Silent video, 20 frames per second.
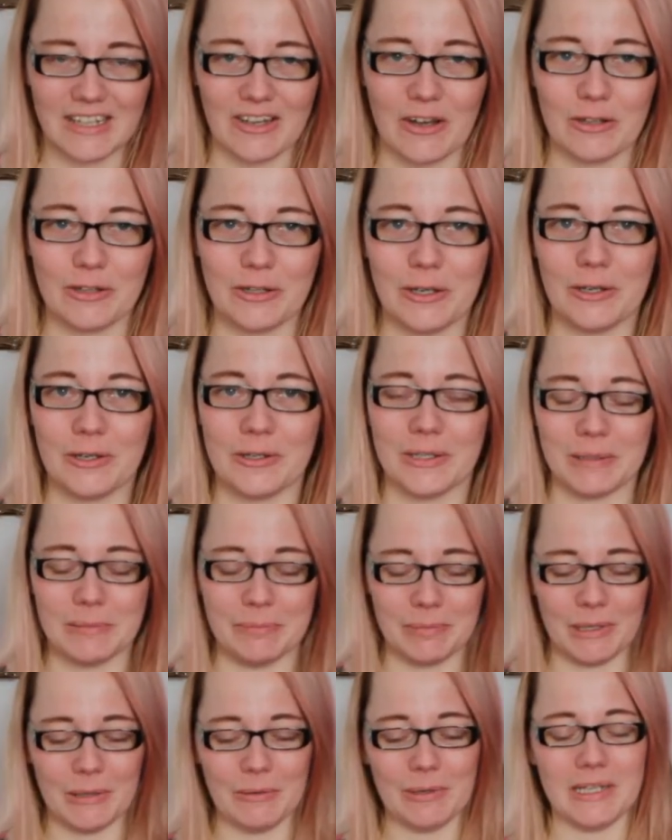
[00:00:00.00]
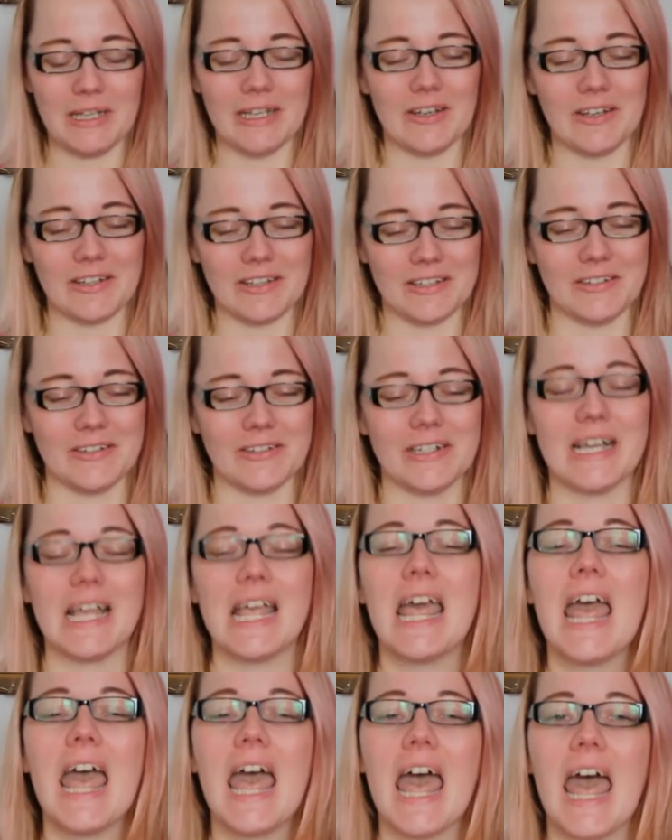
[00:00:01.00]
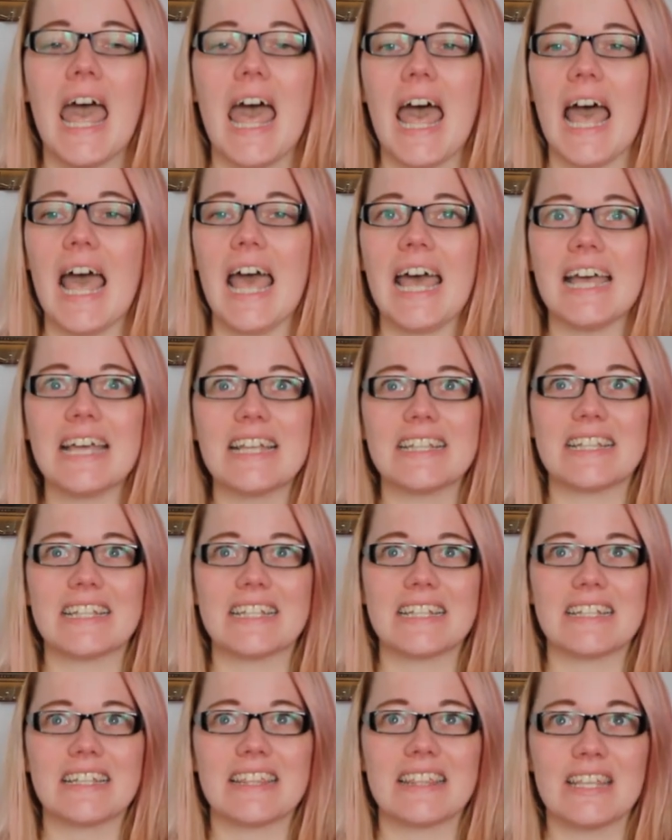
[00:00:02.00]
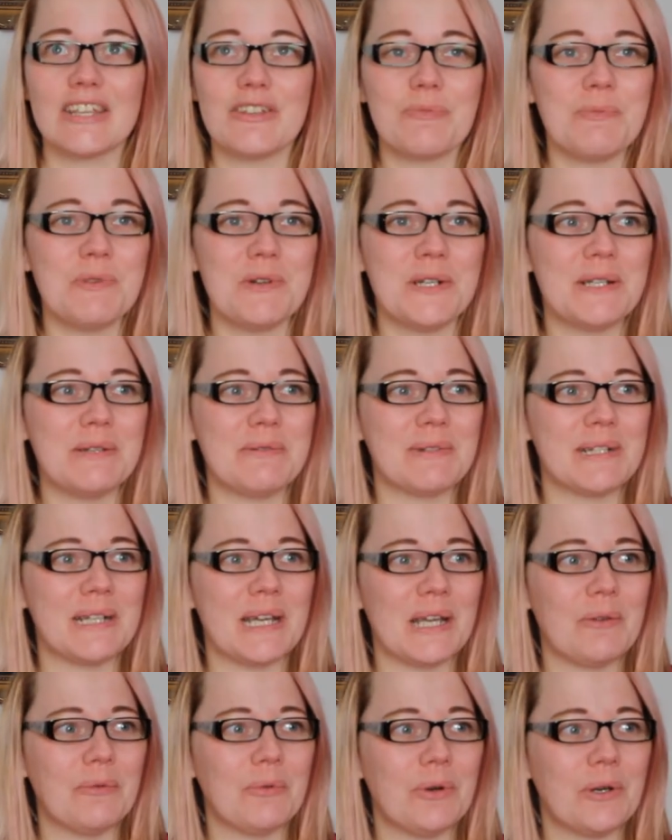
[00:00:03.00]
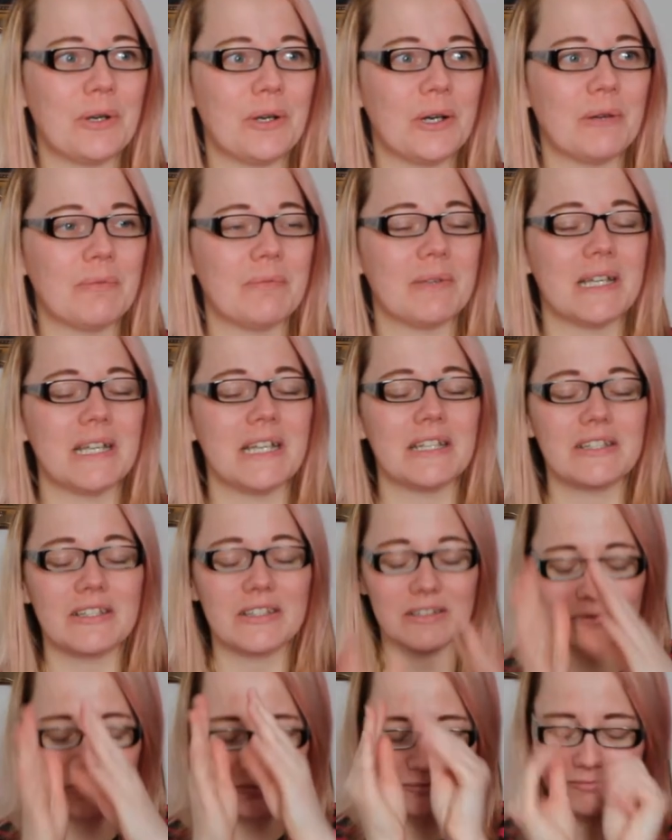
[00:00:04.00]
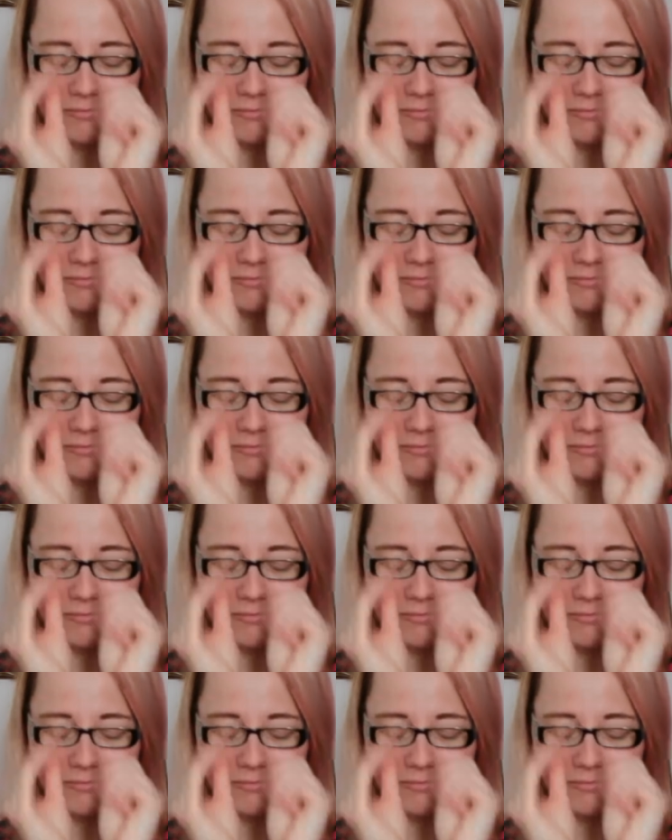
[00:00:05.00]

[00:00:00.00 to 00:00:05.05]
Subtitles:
Hot cocoa, by the way, hot cocoa. And this morning when I woke up, it's